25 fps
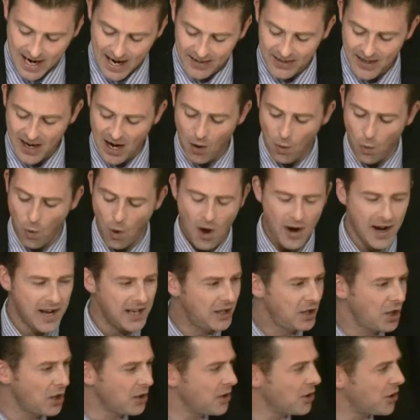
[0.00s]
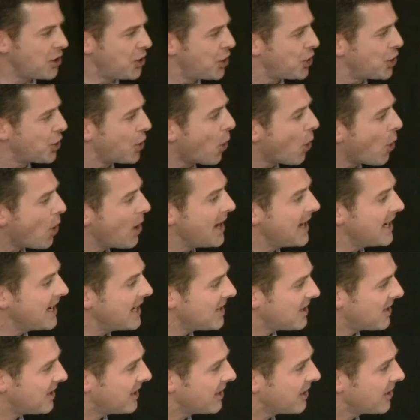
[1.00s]
And they're wanting to destroy
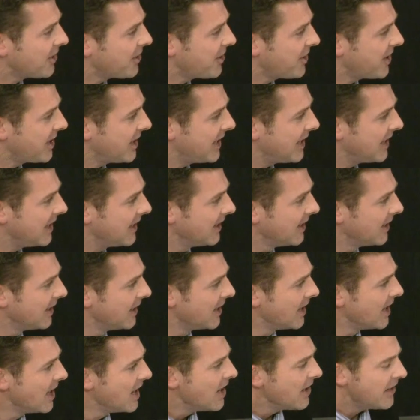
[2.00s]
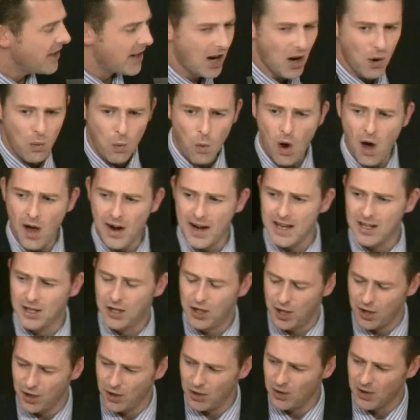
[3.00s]
his little city. They're wanting
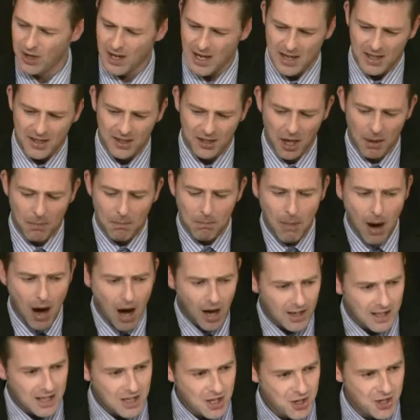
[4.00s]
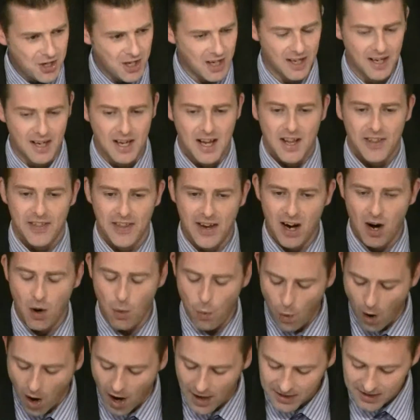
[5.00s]
to demolish it.
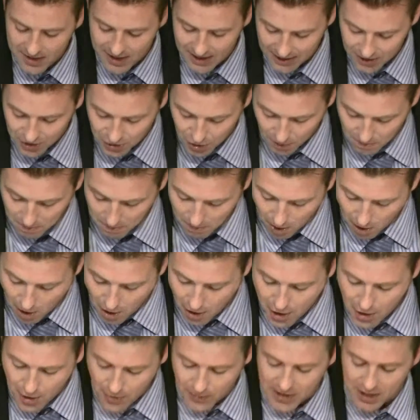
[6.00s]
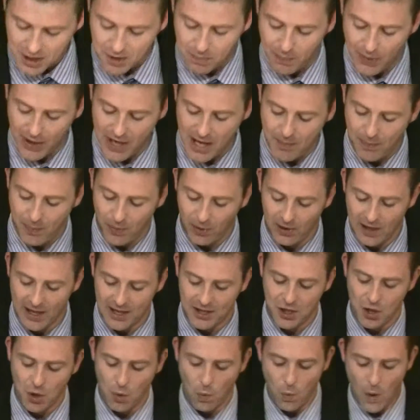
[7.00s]
They're wanting to murder its people
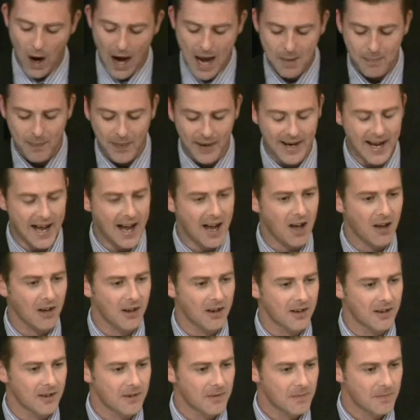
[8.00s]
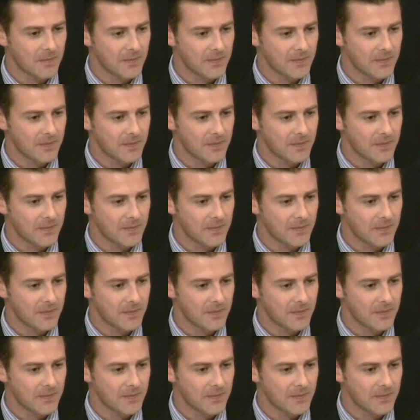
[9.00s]
and to wipe it out.